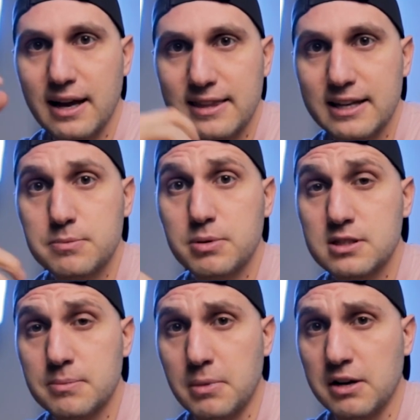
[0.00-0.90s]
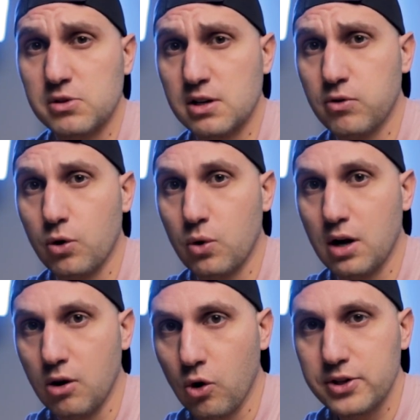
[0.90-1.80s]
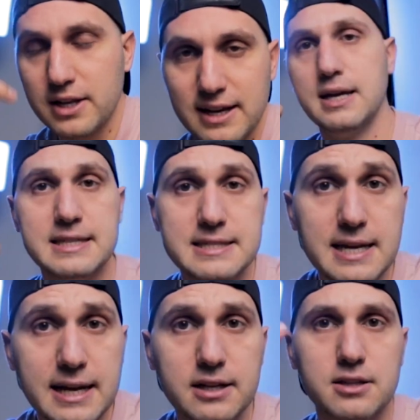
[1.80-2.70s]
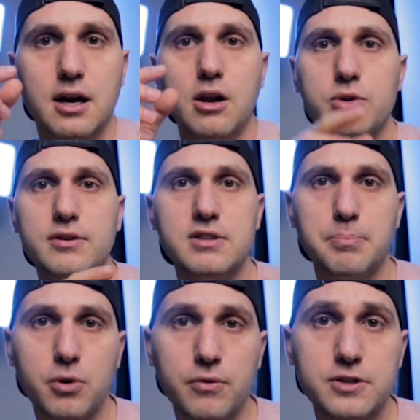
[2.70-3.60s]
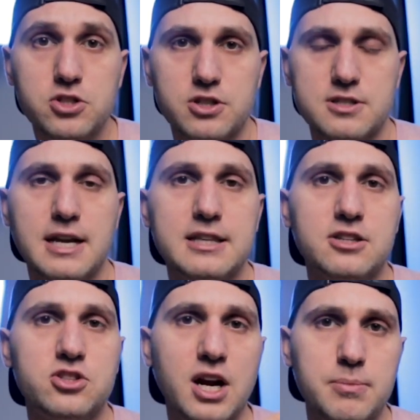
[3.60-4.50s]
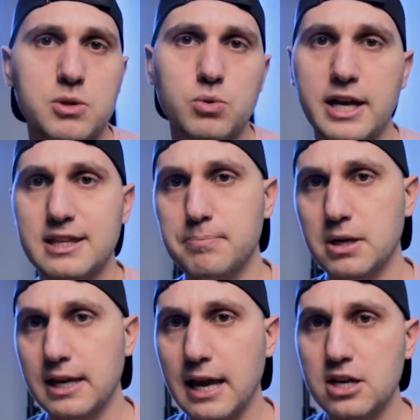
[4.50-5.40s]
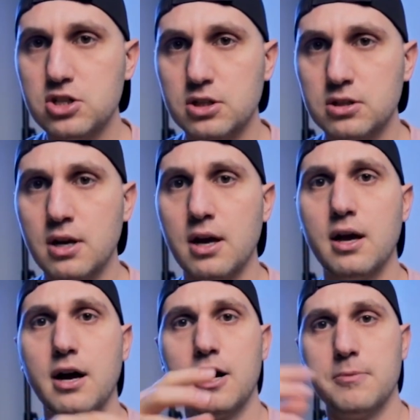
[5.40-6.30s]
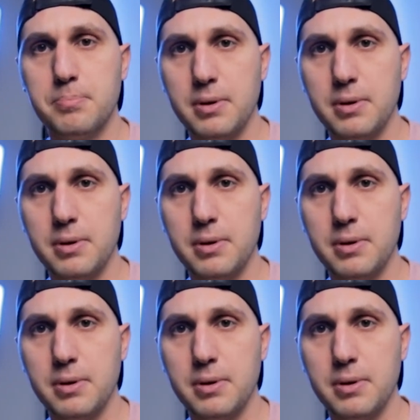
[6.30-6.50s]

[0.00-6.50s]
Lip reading: and that speeds up my workflow a lot. And second, a lot of the pro features that attract me to that application are